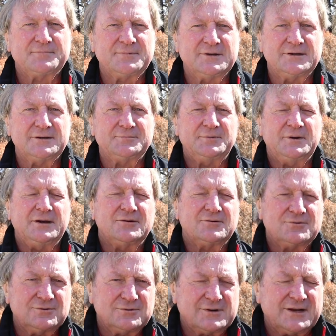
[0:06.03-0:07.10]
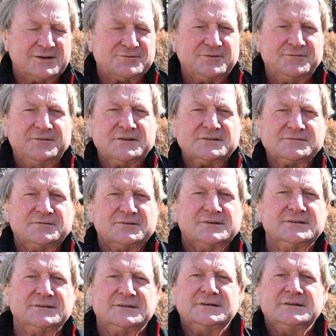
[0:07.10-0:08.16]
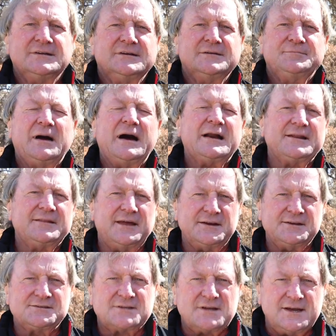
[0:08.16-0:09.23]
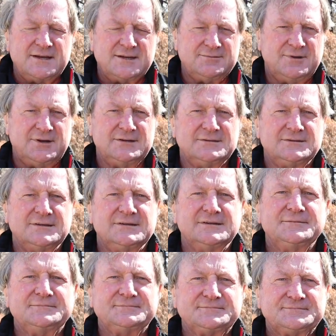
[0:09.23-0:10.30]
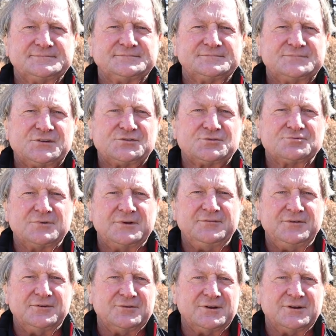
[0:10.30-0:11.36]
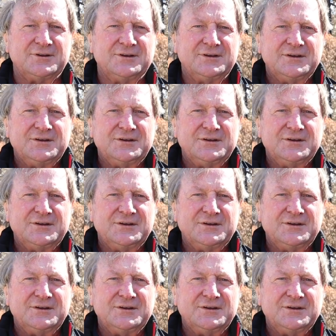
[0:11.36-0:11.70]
uh, Powercor Country Festival and part of that is going around um, just reviewing